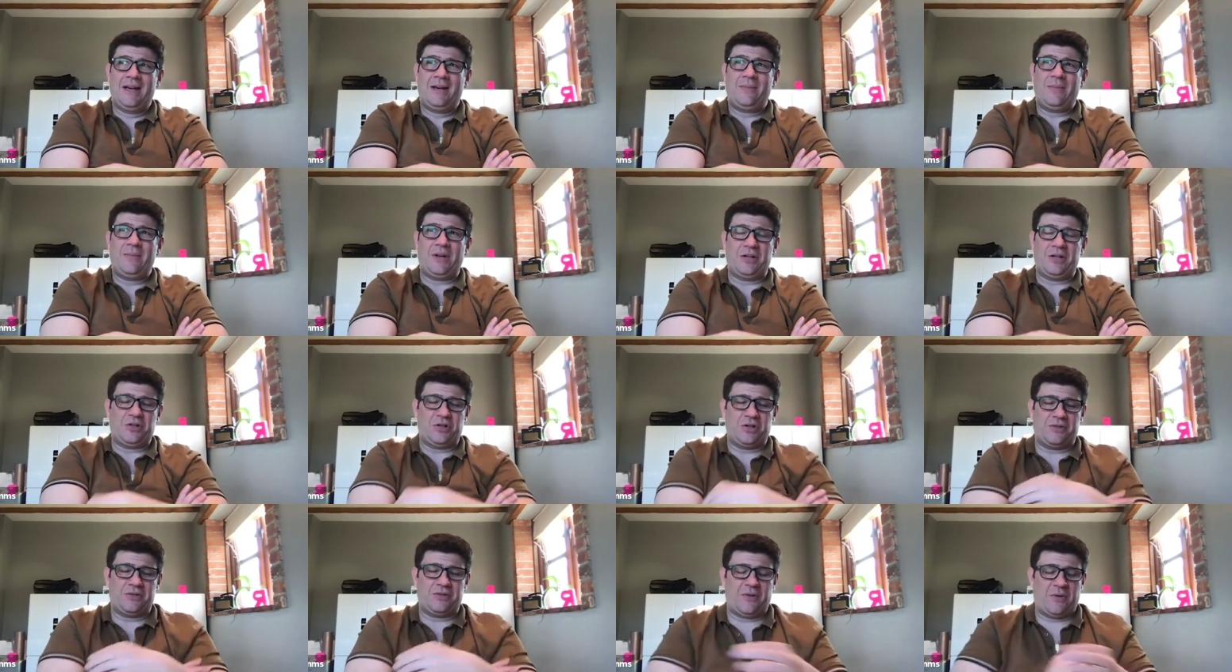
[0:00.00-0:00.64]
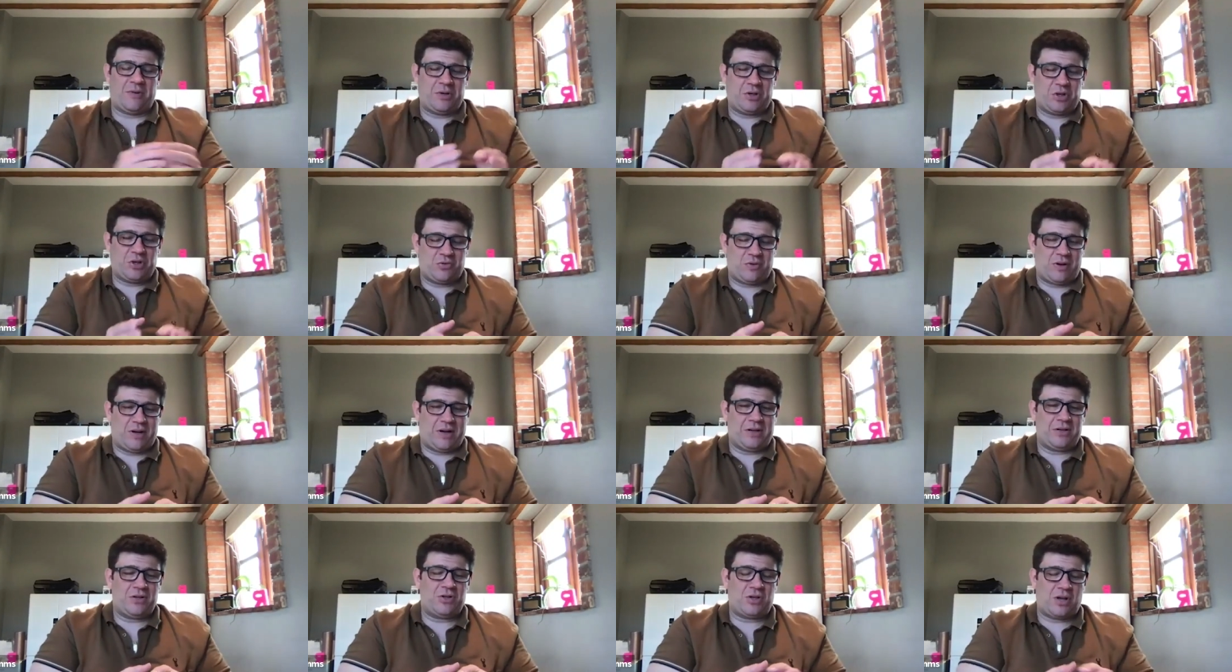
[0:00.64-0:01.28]
but it's just very
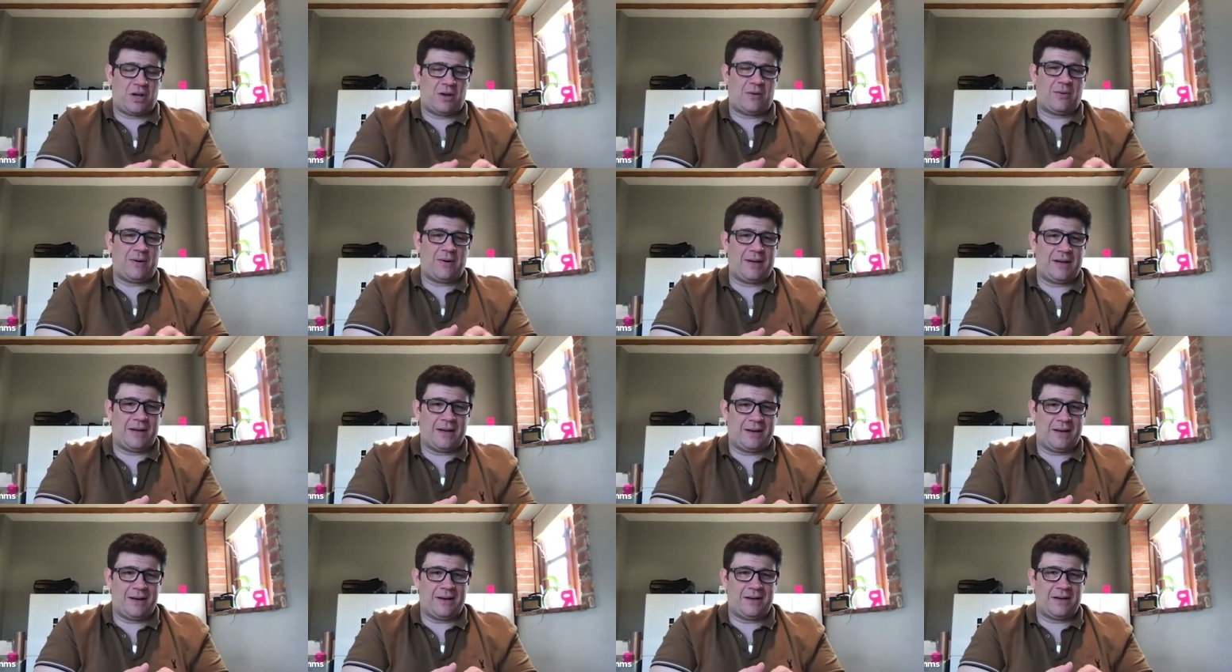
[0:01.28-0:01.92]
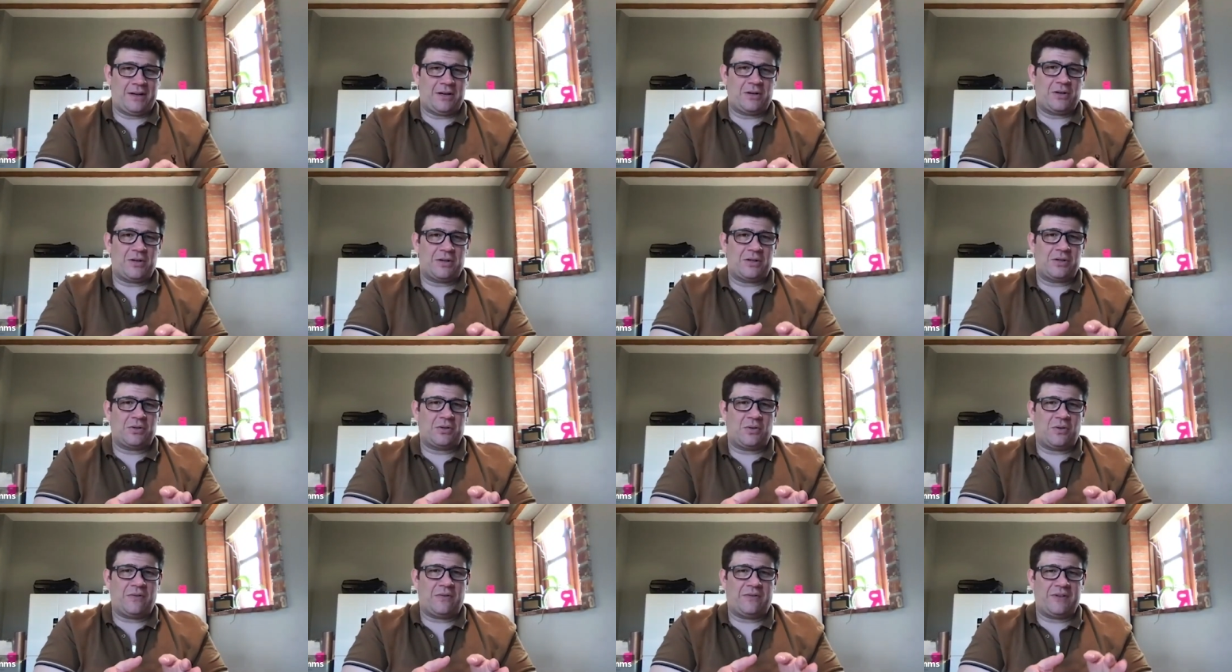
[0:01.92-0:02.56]
strange going in and you can
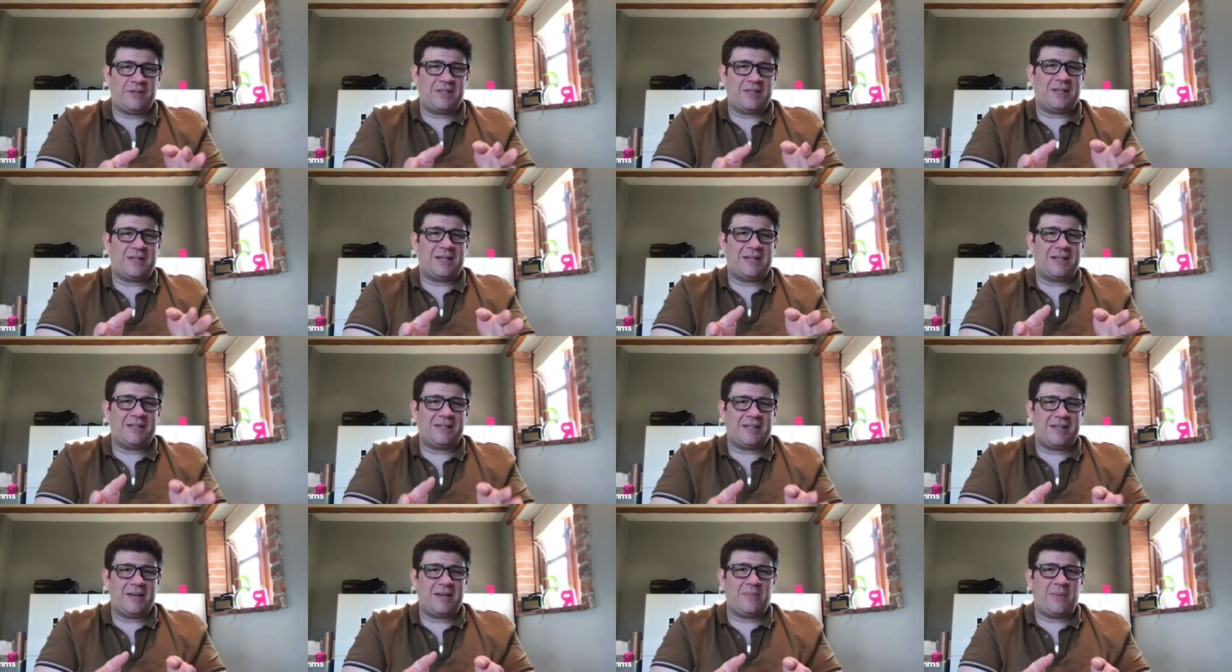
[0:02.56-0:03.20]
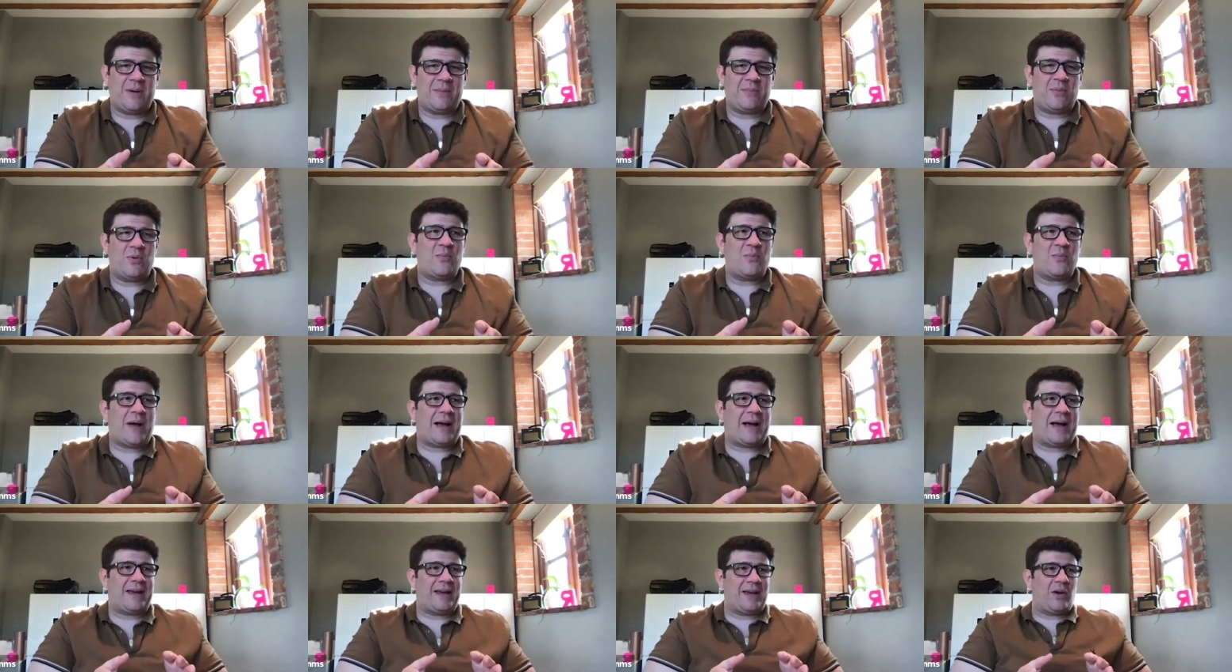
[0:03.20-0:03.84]
sort of physically see people
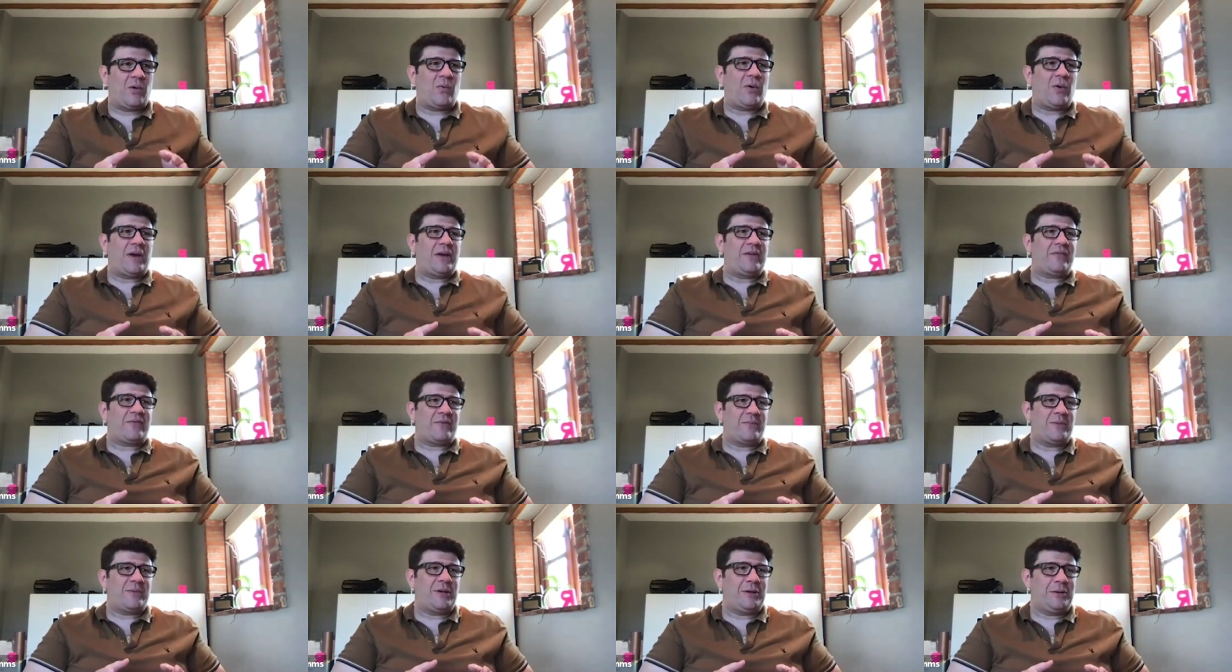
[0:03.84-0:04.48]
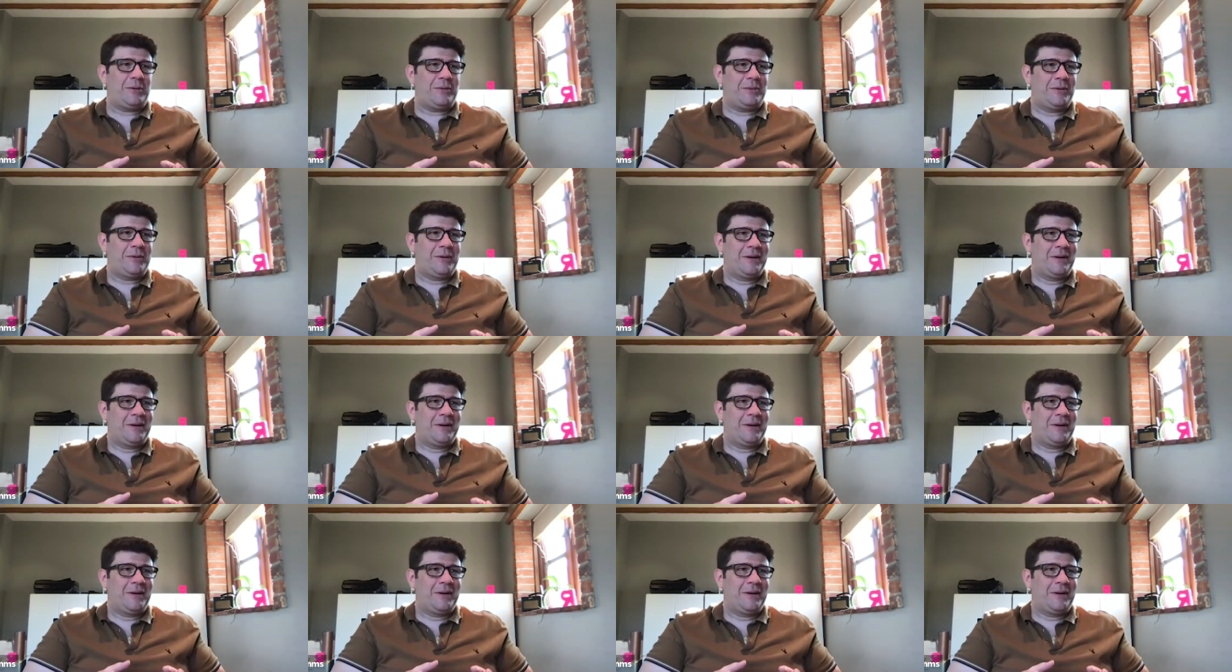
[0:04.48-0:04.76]
backing away from you